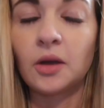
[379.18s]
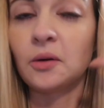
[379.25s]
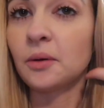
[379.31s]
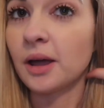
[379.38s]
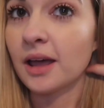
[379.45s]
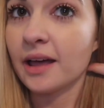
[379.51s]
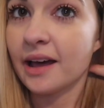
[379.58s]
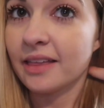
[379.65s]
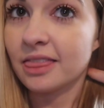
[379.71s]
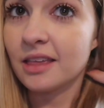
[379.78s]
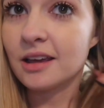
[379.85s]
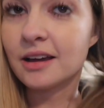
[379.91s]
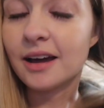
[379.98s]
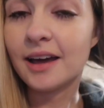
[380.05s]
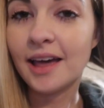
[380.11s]
Okay, I
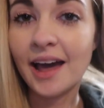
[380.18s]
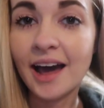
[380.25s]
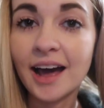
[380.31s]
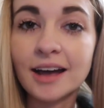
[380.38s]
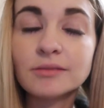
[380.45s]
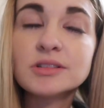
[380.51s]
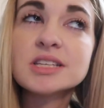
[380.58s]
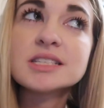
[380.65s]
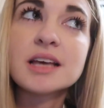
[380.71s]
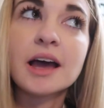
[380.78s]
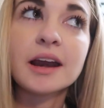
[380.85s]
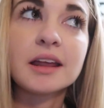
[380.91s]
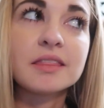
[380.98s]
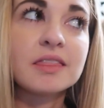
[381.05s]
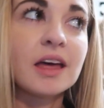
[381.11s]
think I have
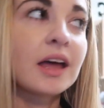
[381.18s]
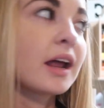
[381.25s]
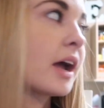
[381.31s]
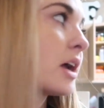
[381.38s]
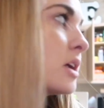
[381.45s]
decided that